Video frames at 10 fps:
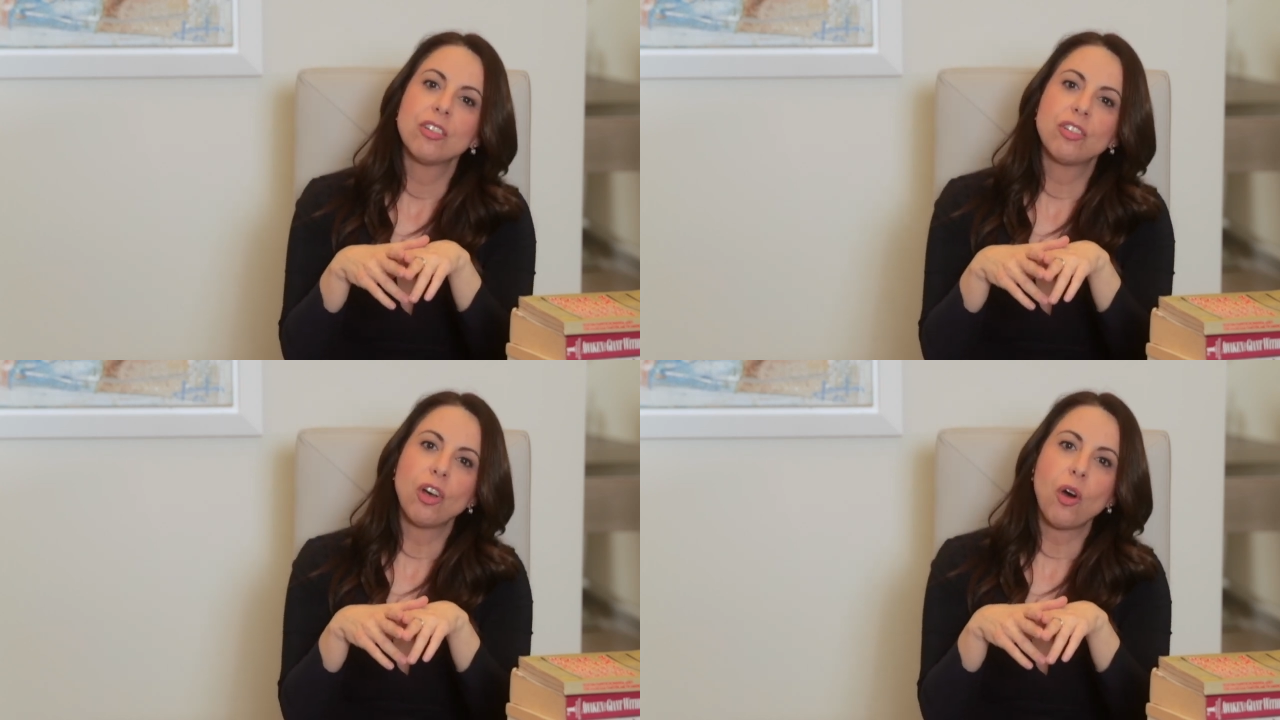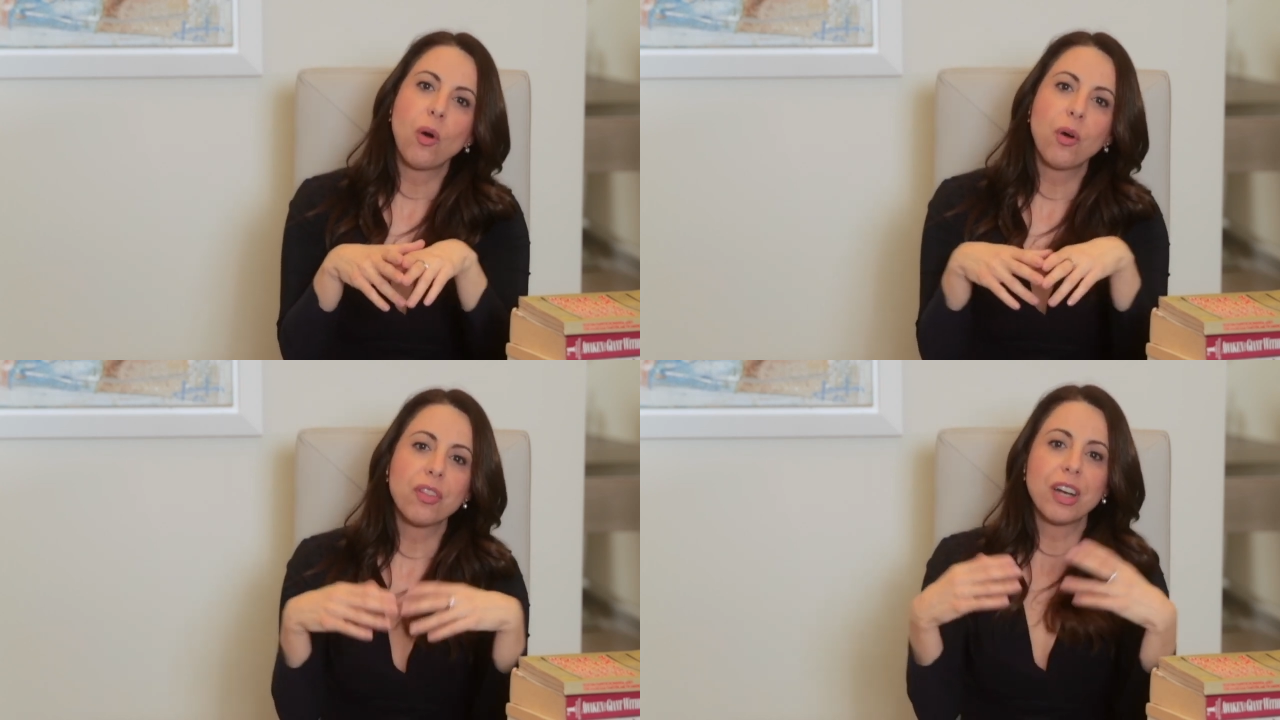
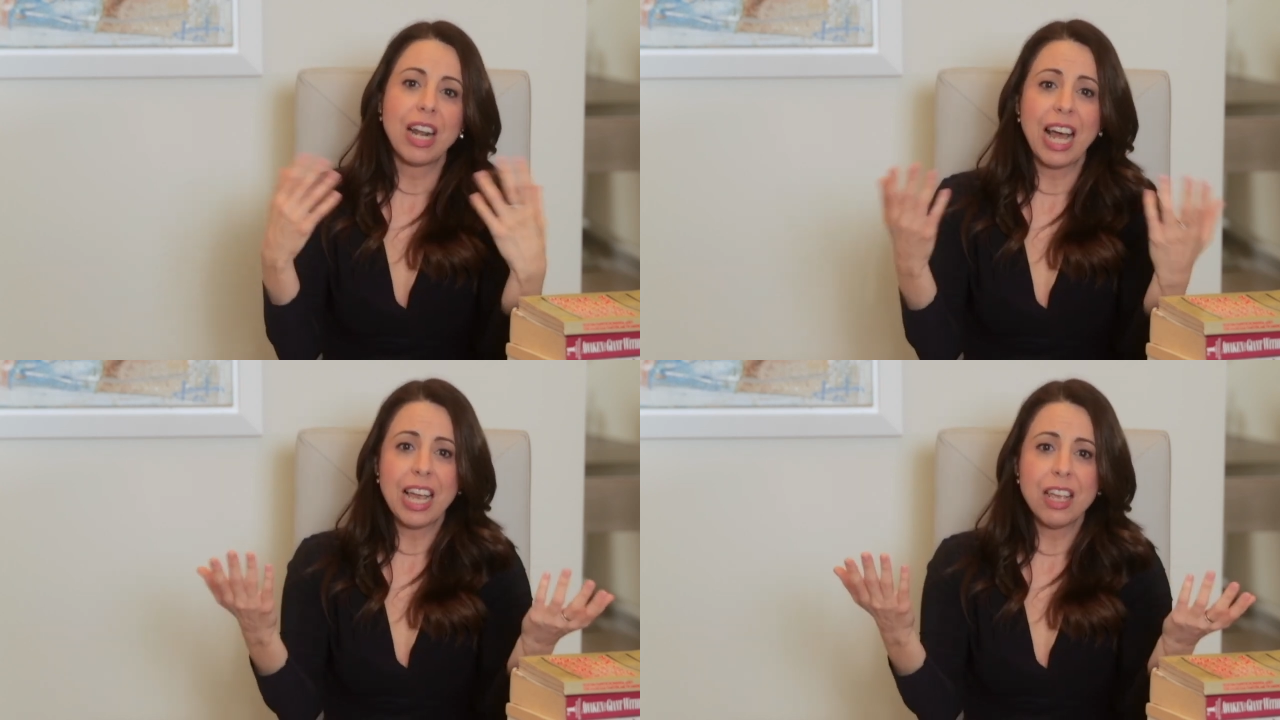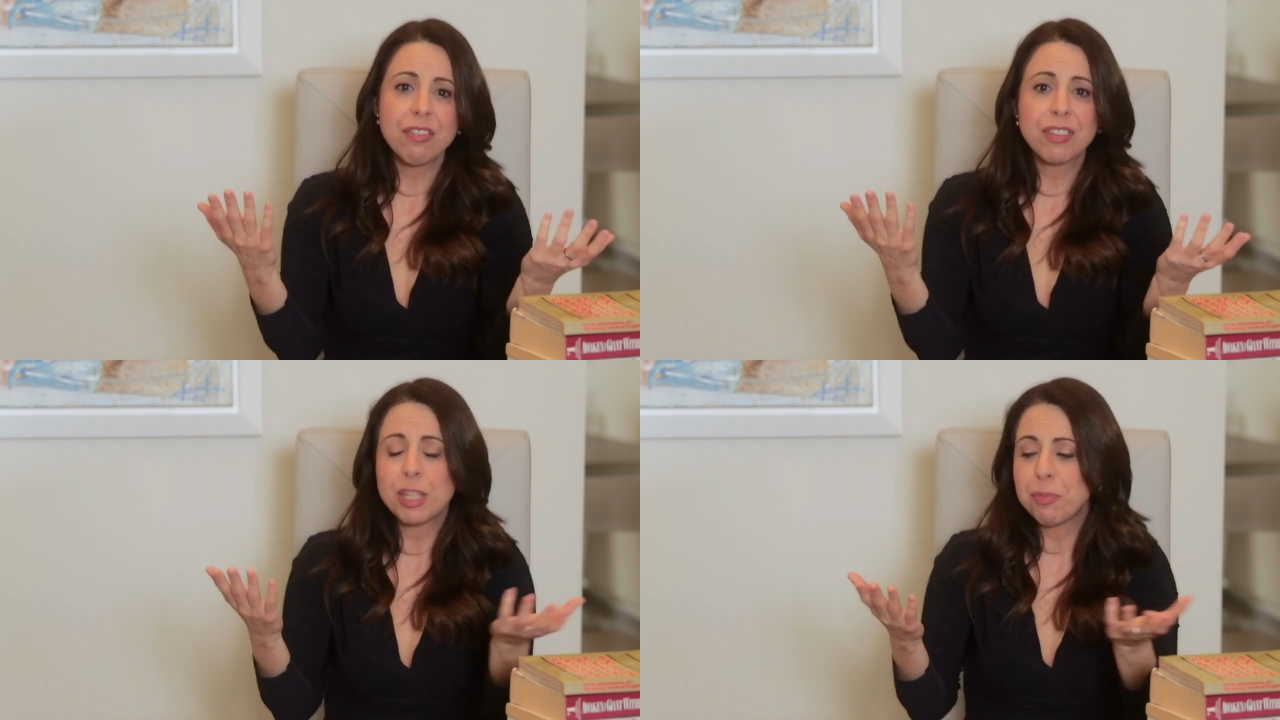So their
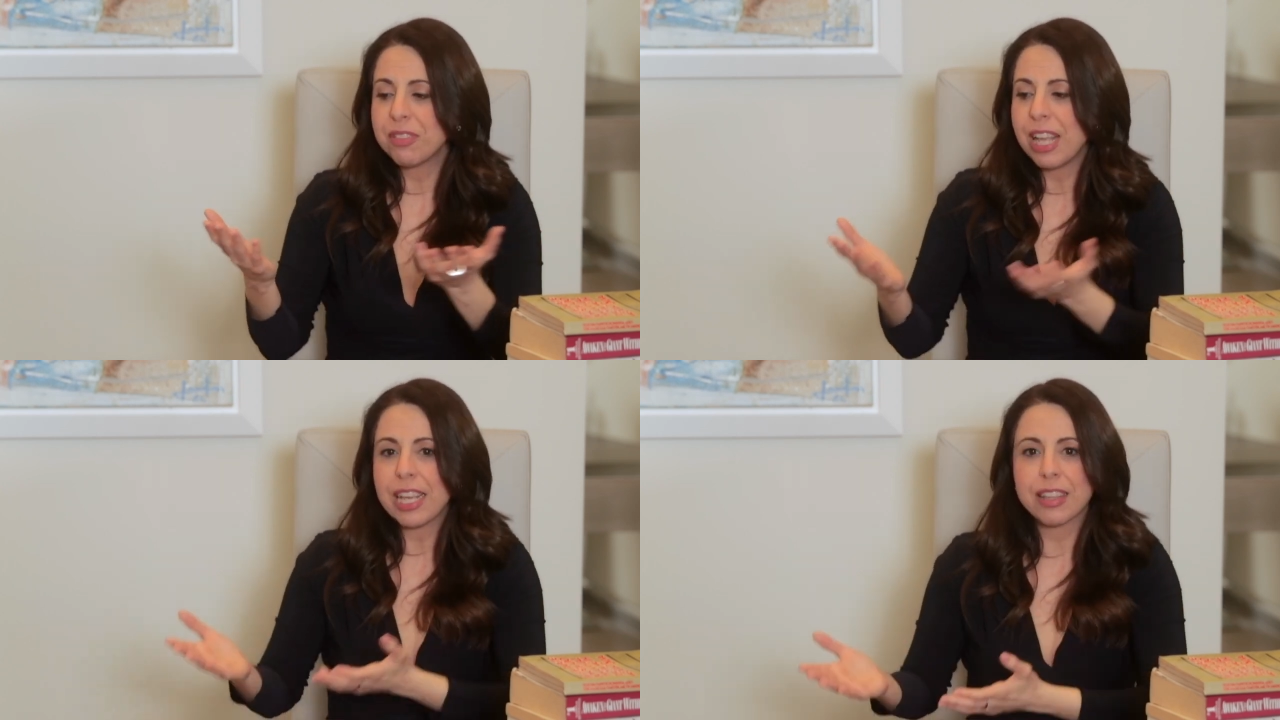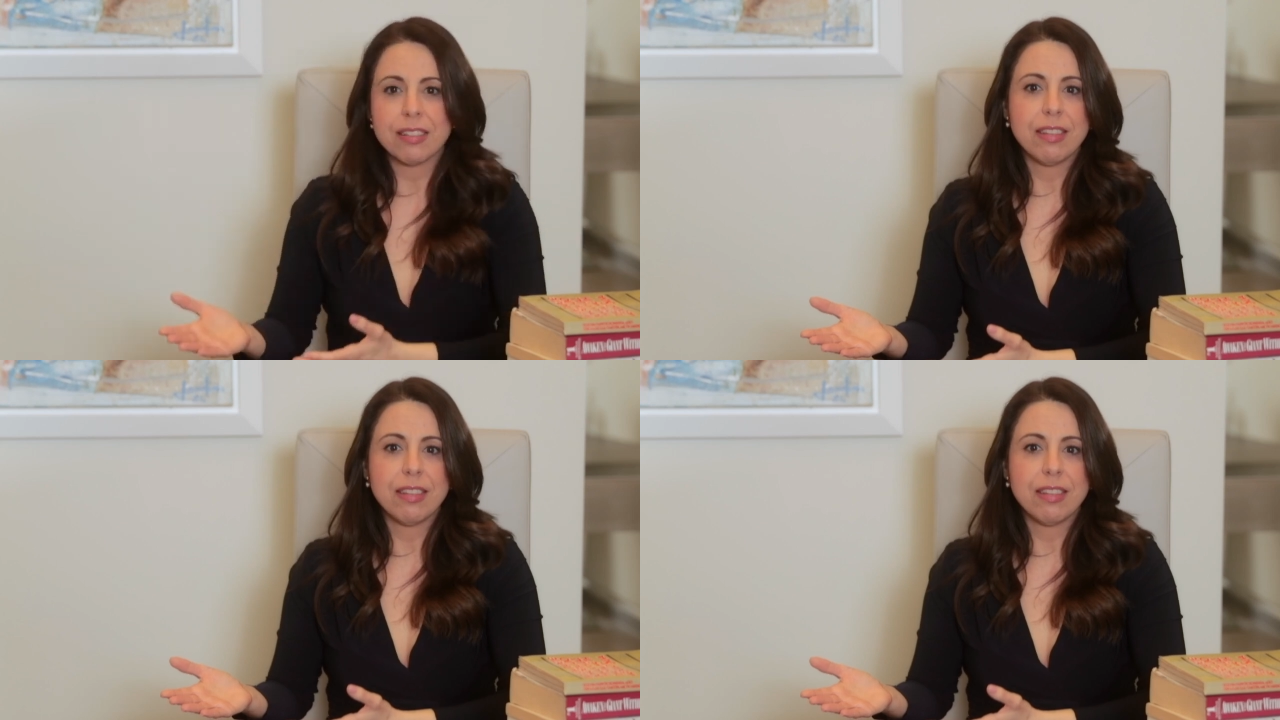life keeps staying the